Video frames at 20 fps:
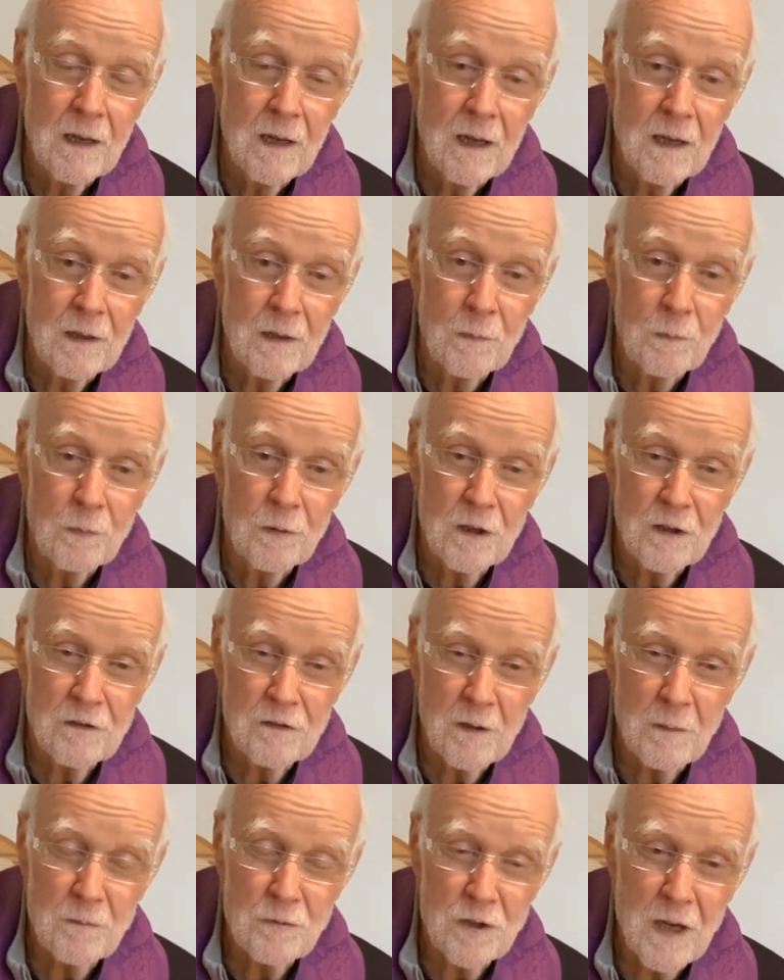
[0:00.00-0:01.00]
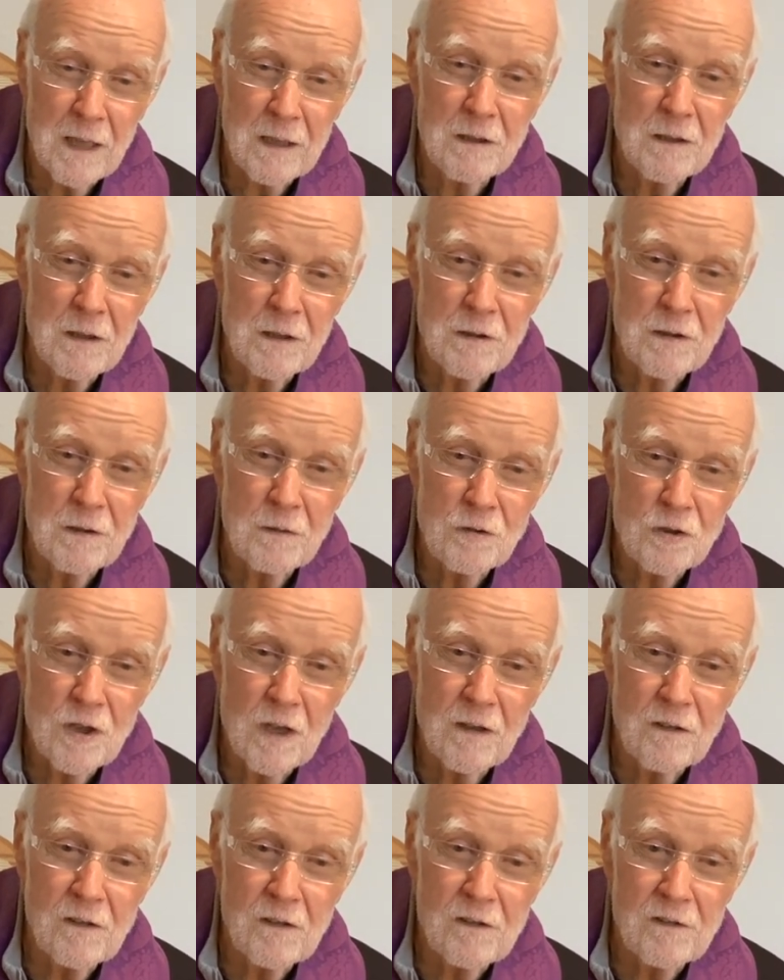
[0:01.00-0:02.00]
And the priest objected to
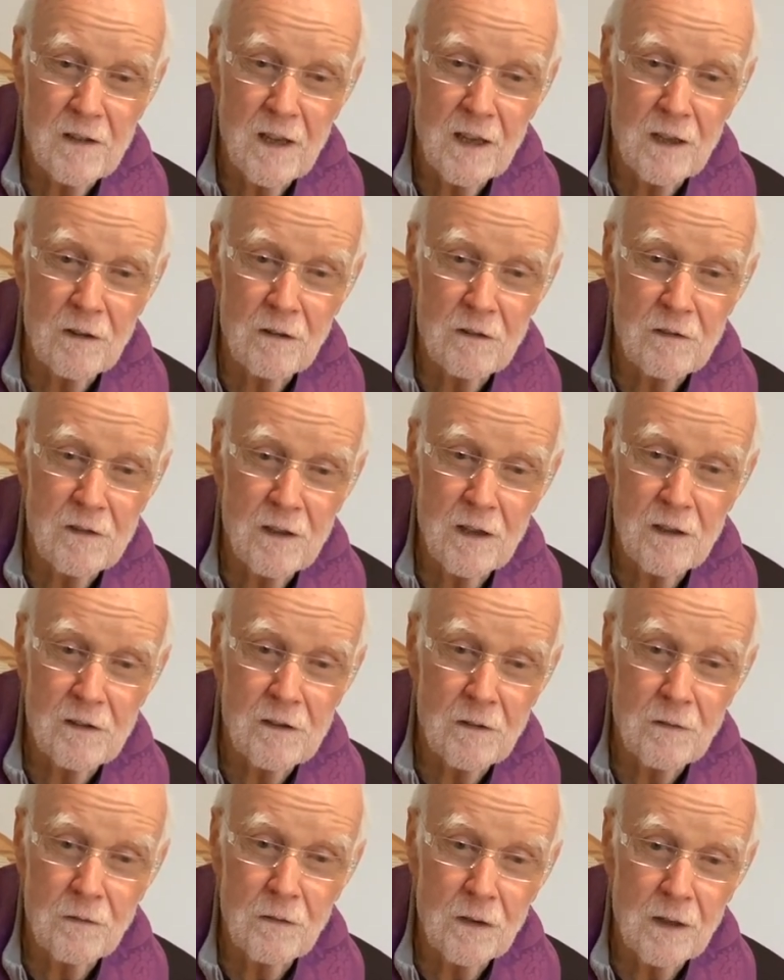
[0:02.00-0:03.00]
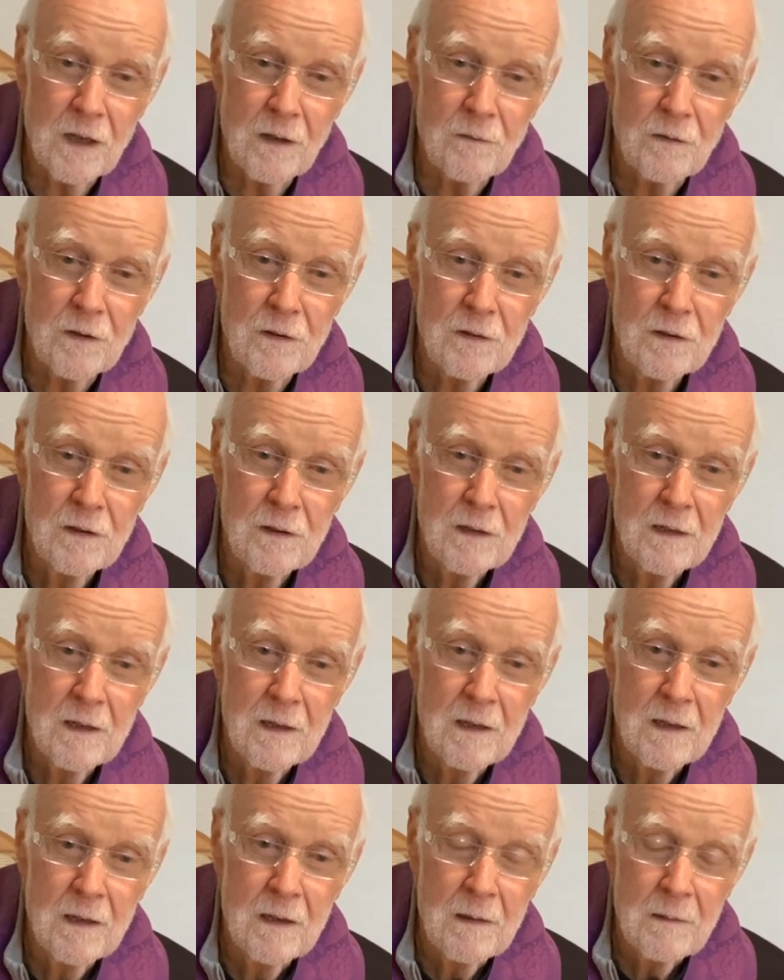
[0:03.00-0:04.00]
Jesus saying, Your sins are forgiven.
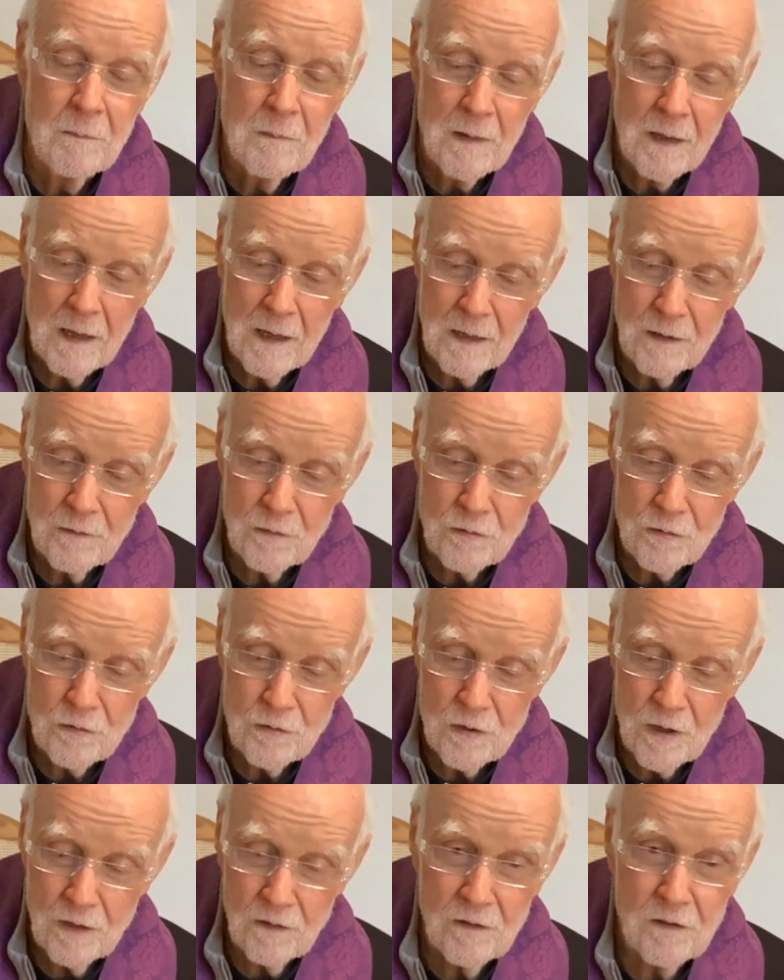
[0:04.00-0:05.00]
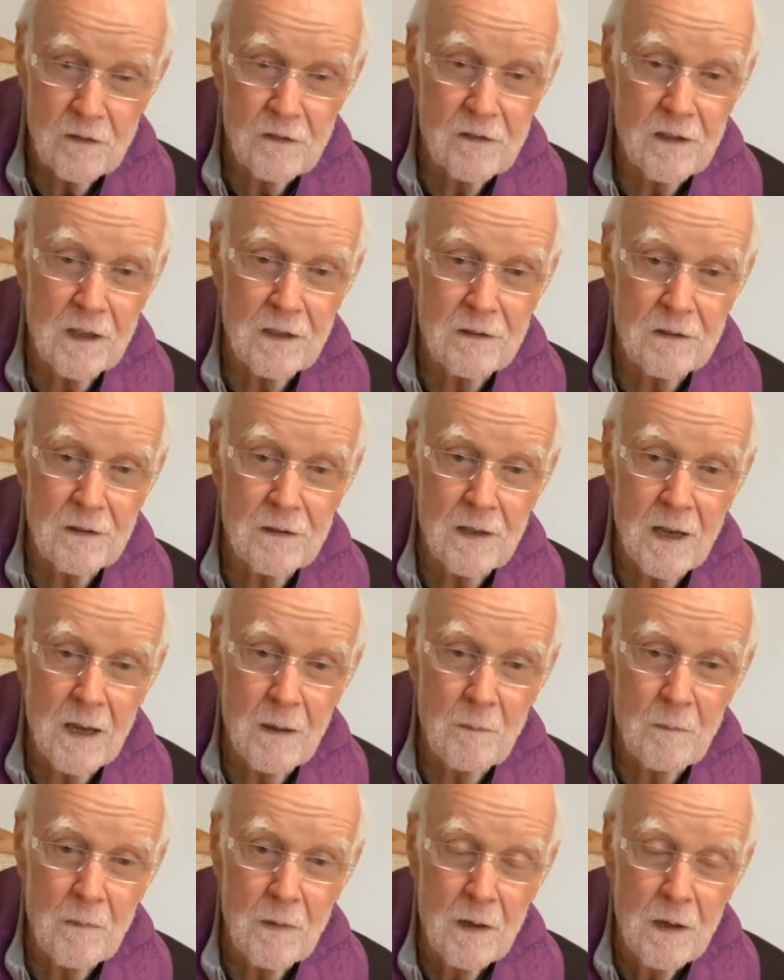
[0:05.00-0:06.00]
And Jesus said to
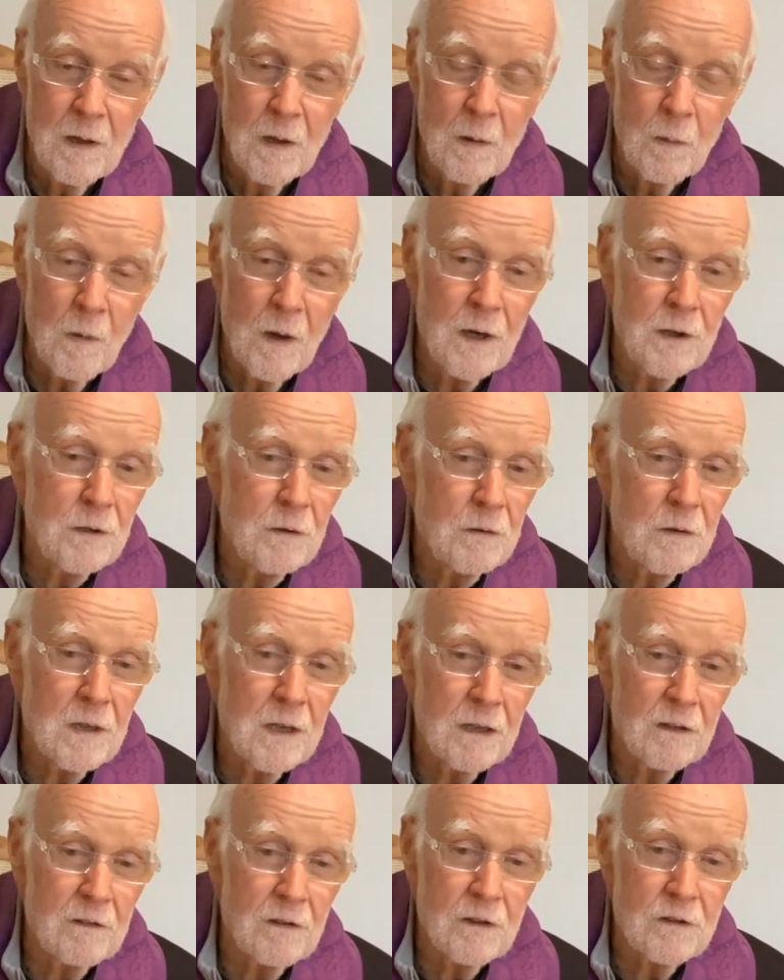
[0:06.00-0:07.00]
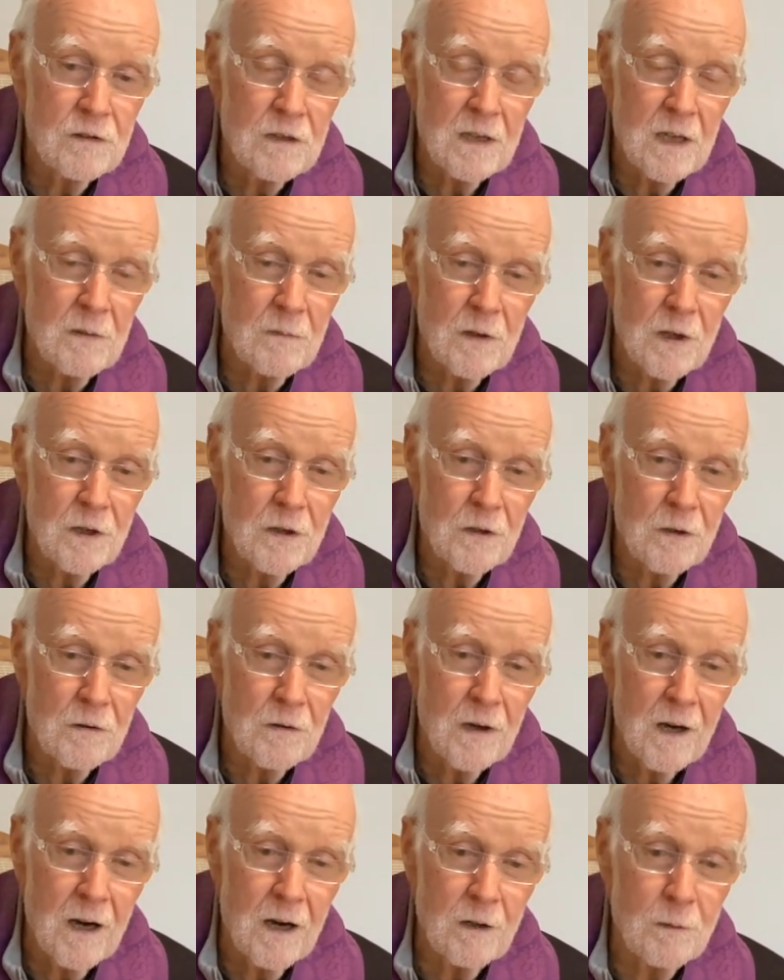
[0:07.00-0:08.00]
them, Why do you think such evil in your
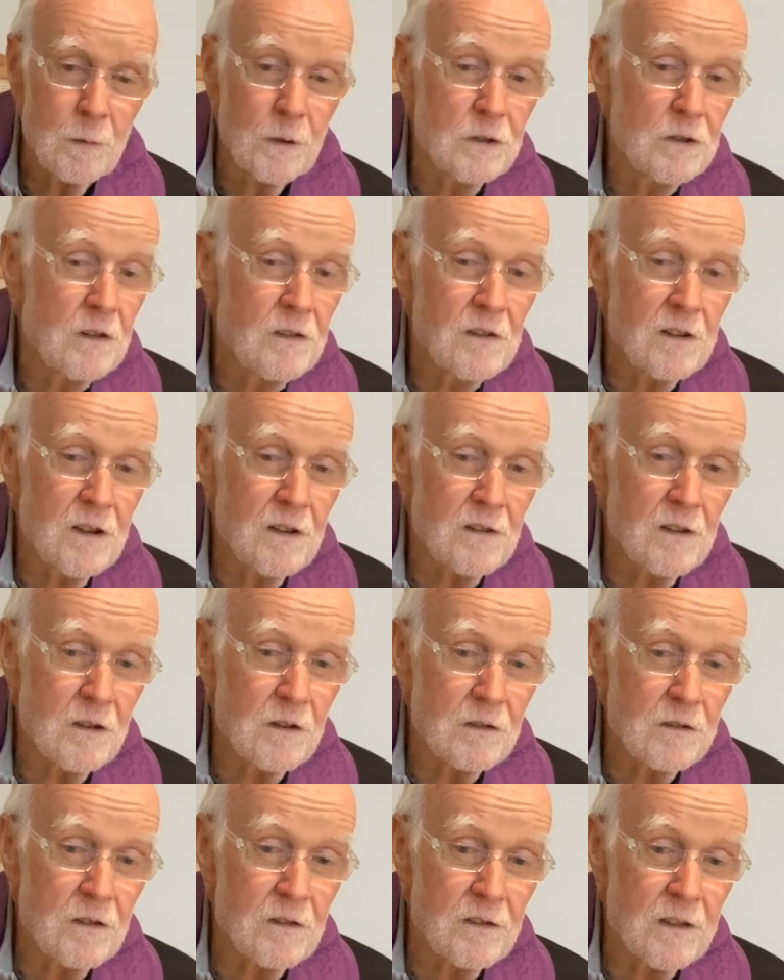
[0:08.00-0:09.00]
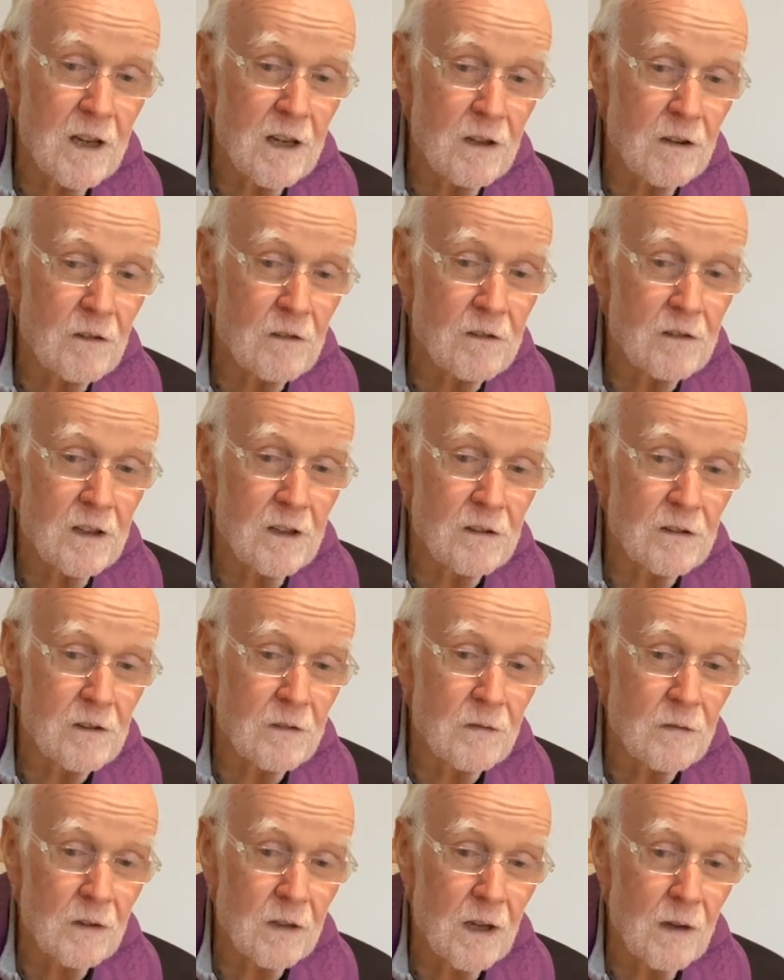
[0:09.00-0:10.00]
heart? Which is easier to say, Your sins are
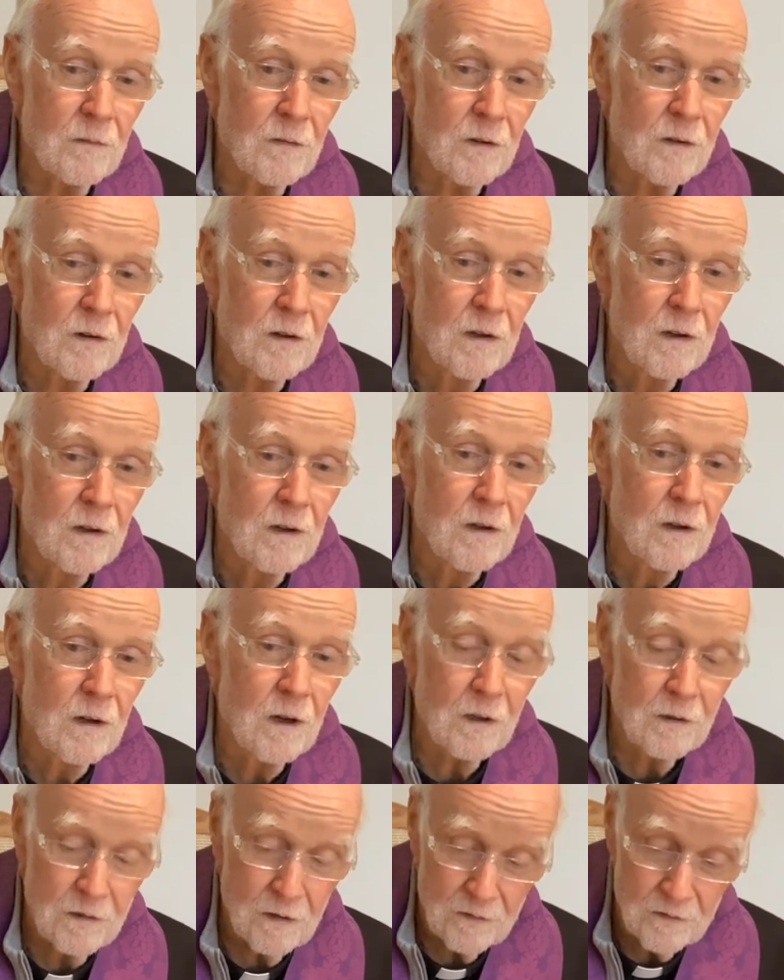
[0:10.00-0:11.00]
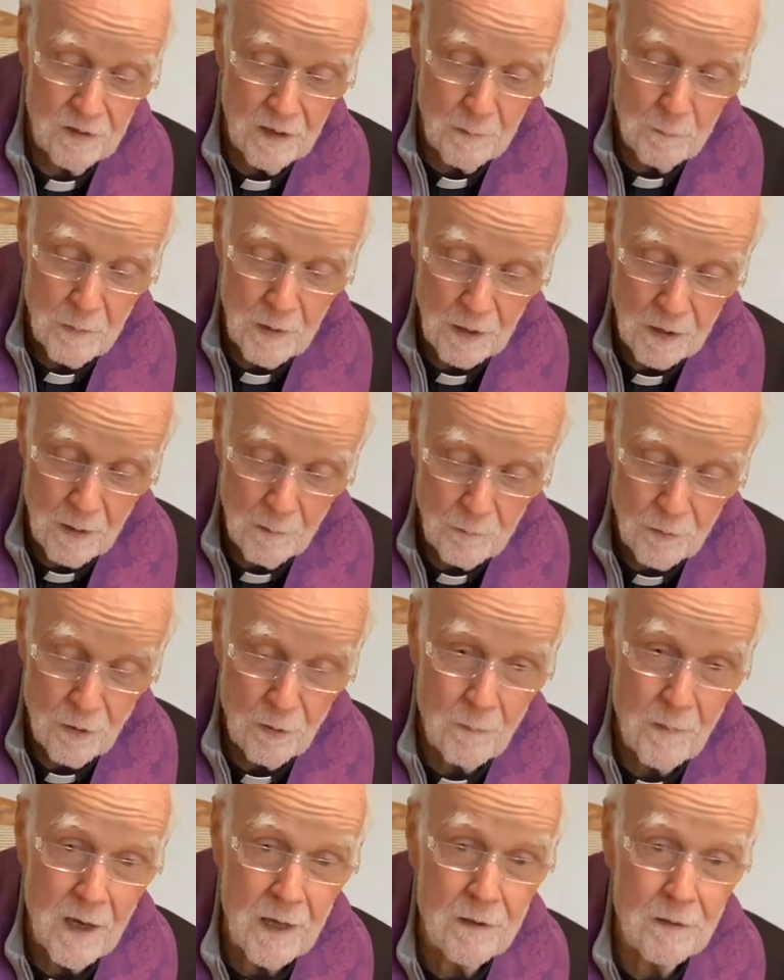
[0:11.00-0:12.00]
forgiven, or to say, Pick up
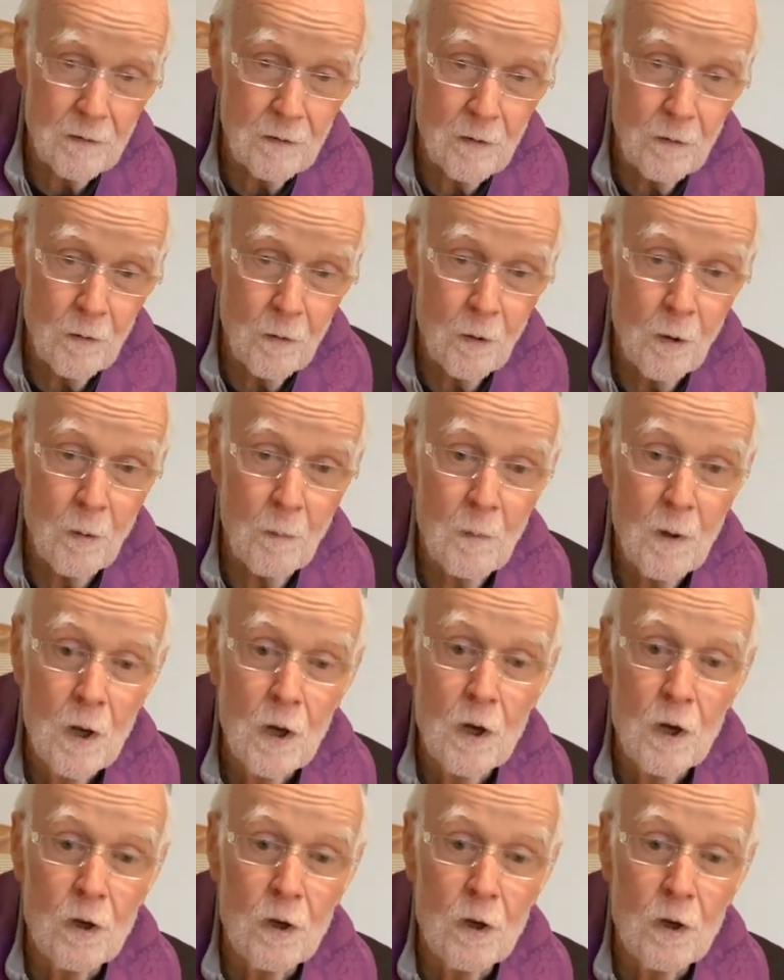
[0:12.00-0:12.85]
your mat and go home?